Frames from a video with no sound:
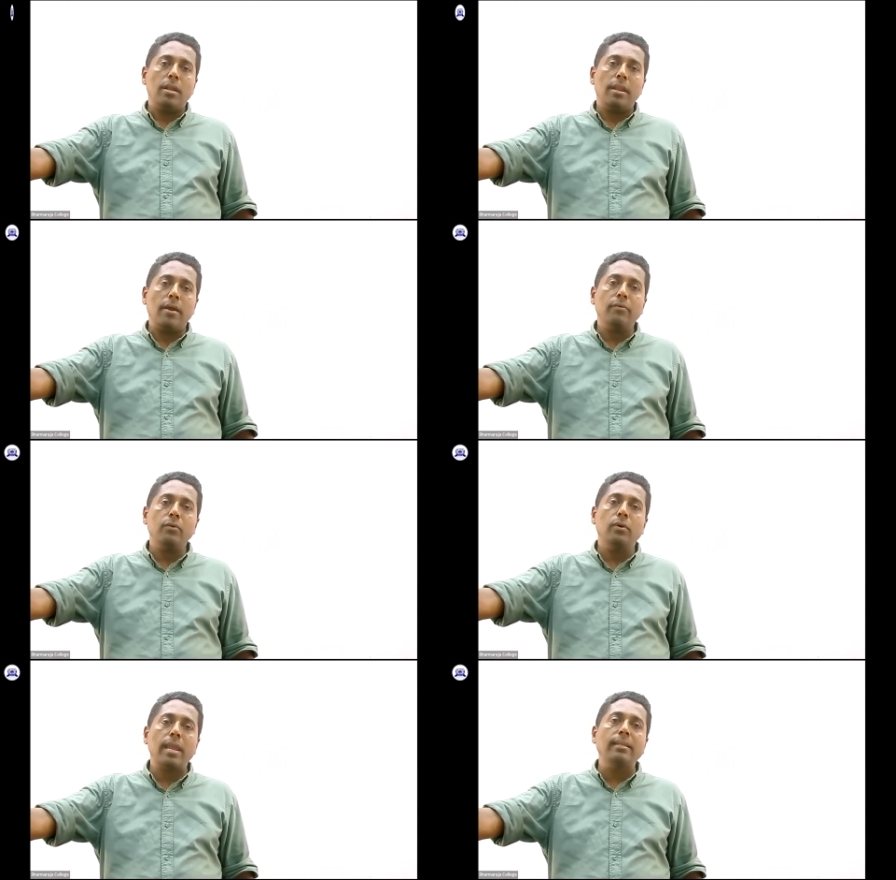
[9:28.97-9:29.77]
Now you
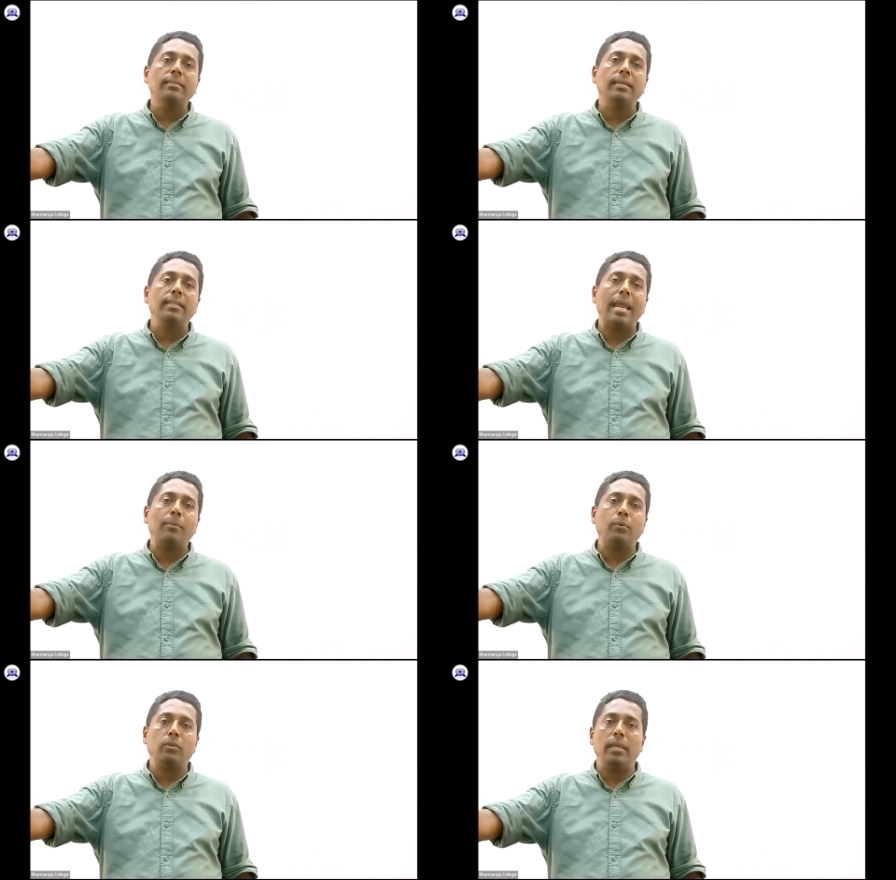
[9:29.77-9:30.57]
can see
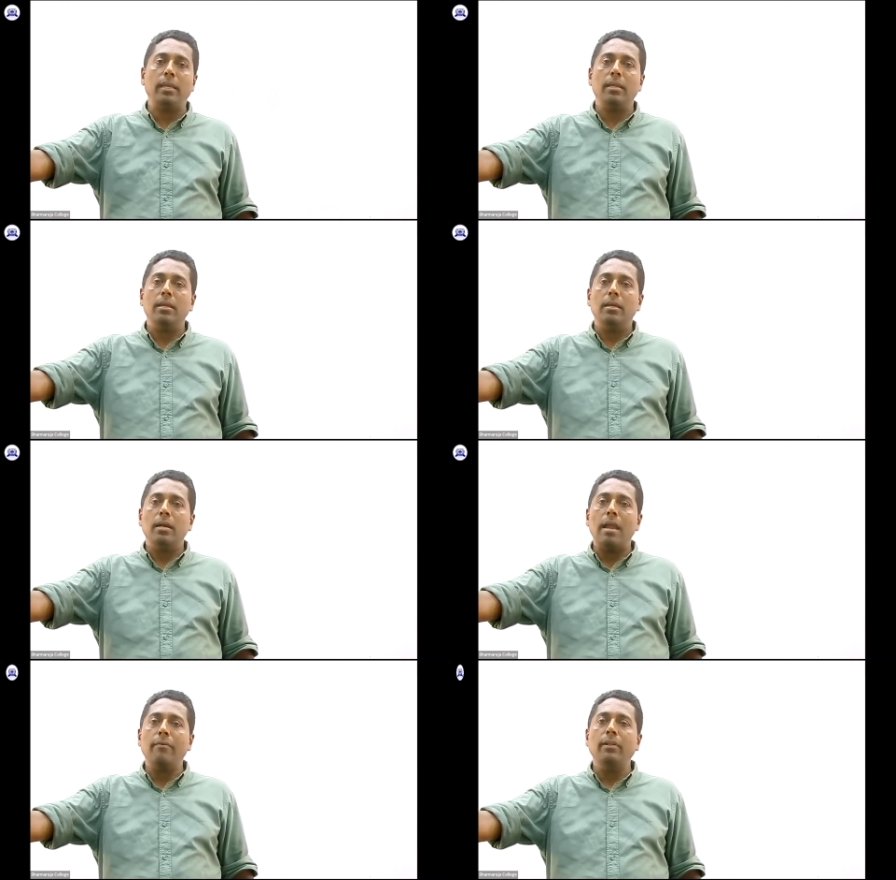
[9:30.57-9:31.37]
that.
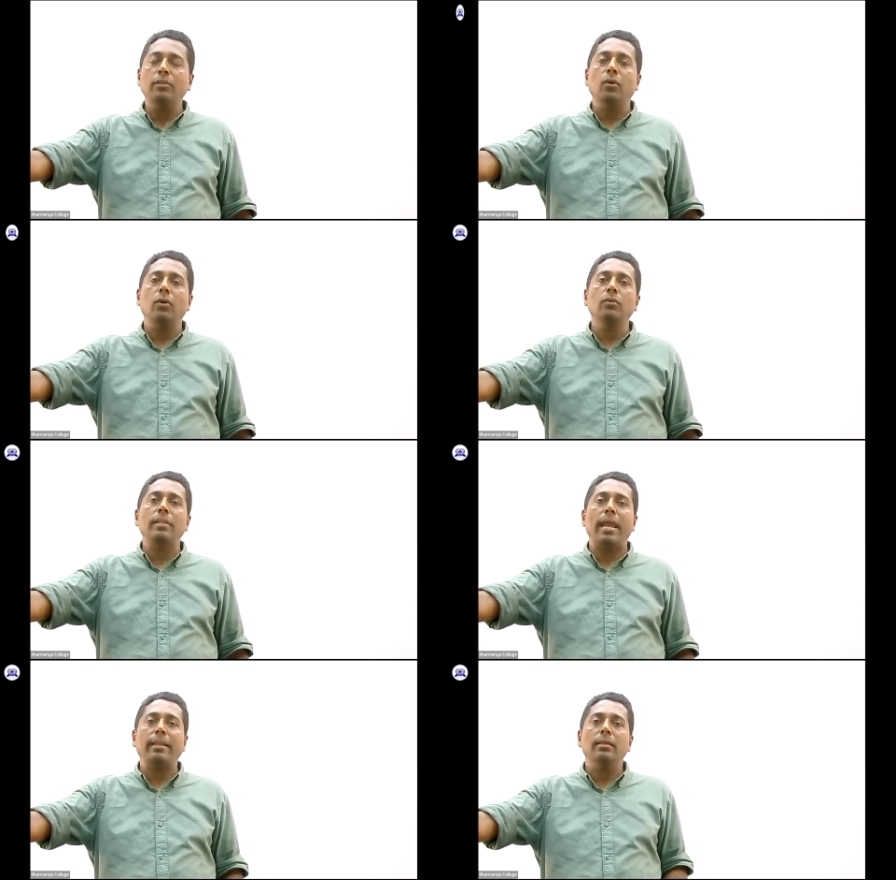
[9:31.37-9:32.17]
I will show you
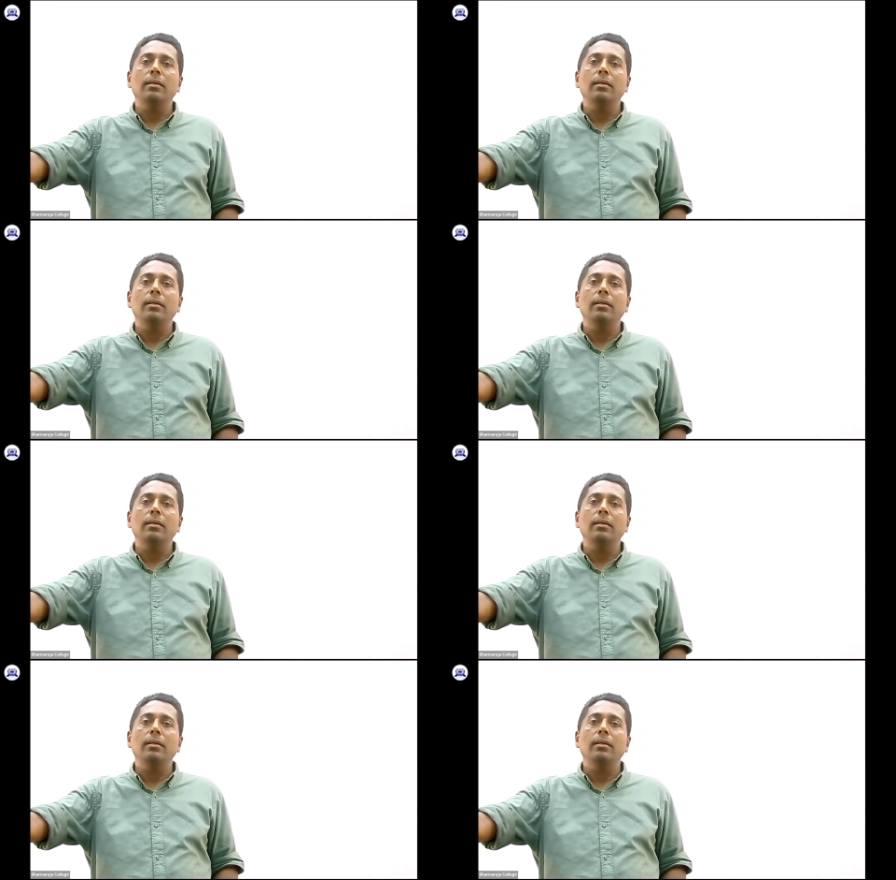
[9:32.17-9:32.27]
that.